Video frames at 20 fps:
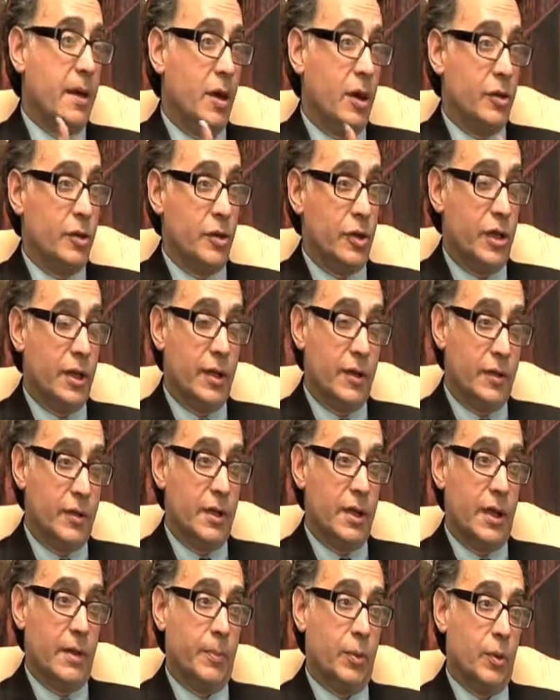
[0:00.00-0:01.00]
underneath
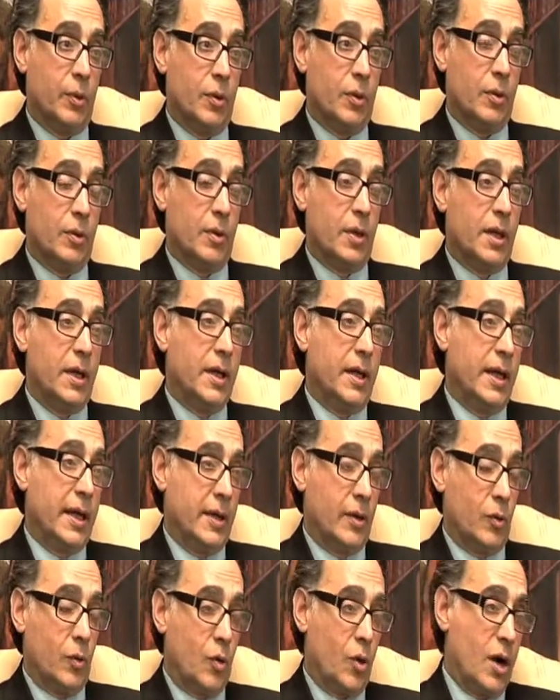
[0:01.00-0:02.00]
the nipple,
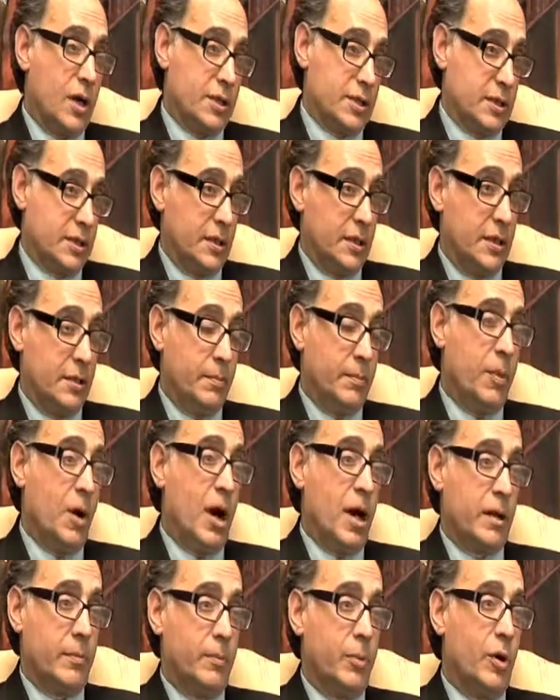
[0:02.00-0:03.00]
and across the
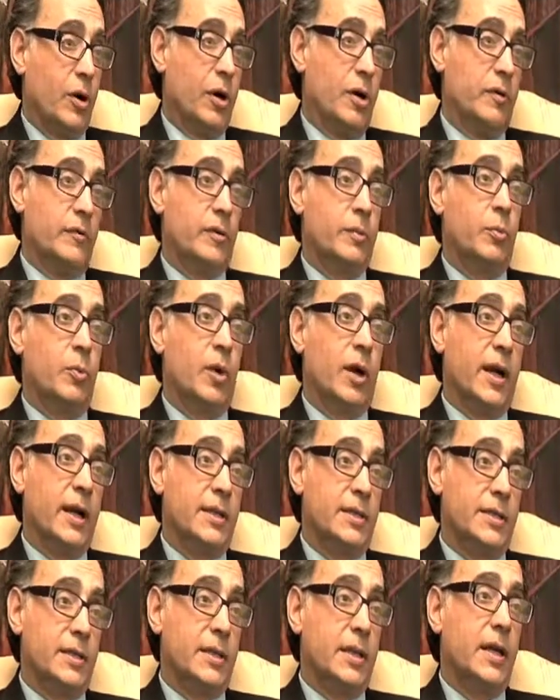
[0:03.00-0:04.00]
bottom part of the
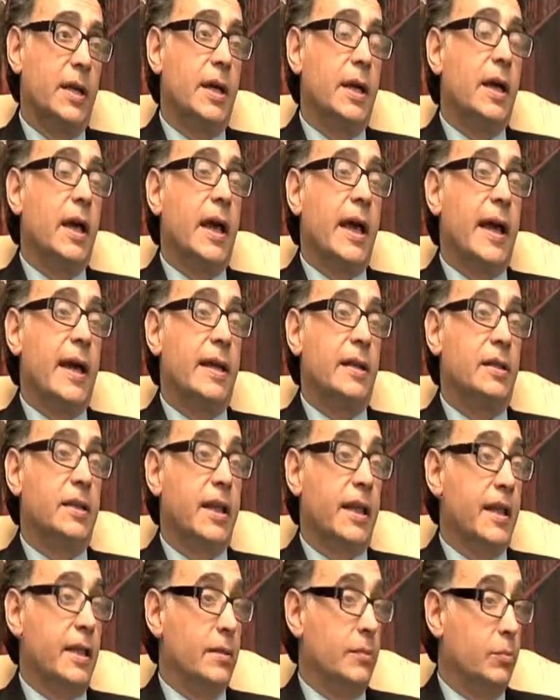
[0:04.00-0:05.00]
breast, and
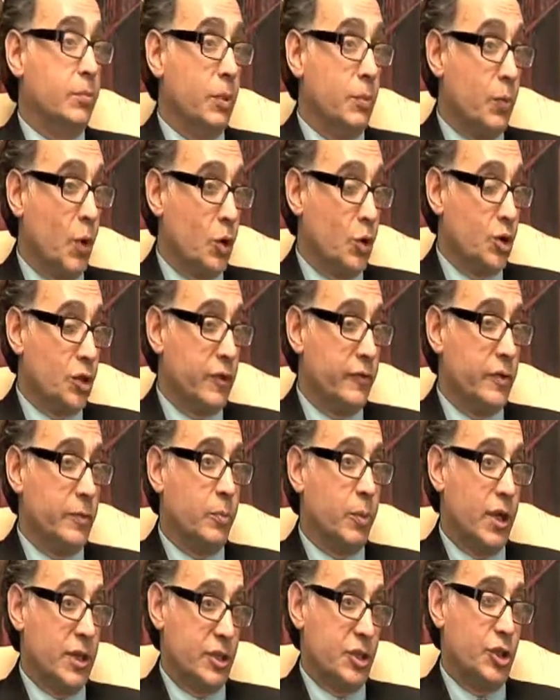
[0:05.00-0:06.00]
take most of the
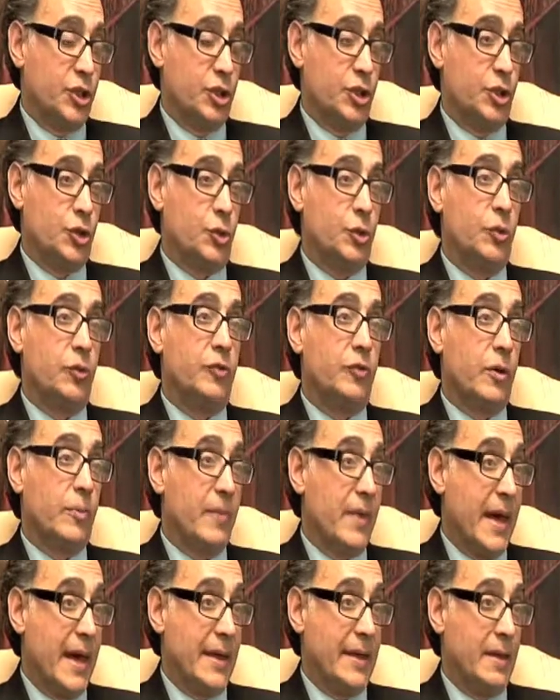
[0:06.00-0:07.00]
breast tissue
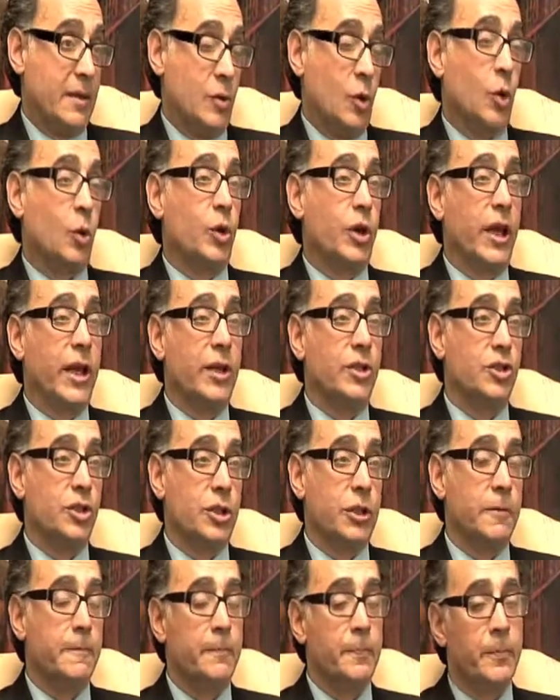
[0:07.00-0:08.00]
from that
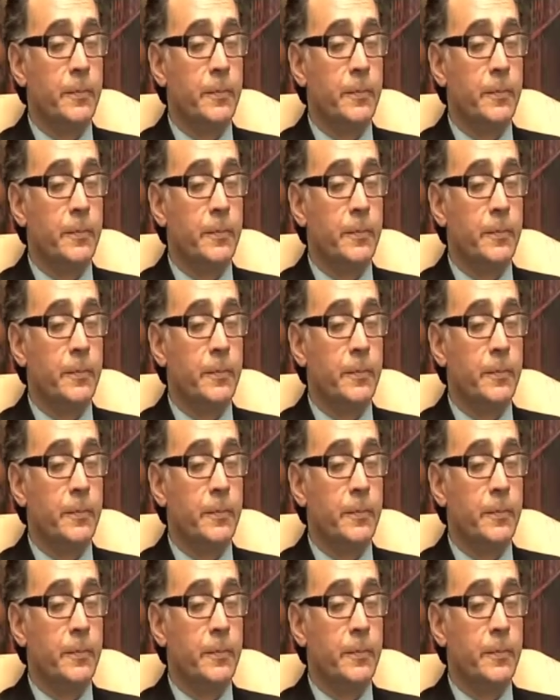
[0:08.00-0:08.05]
location.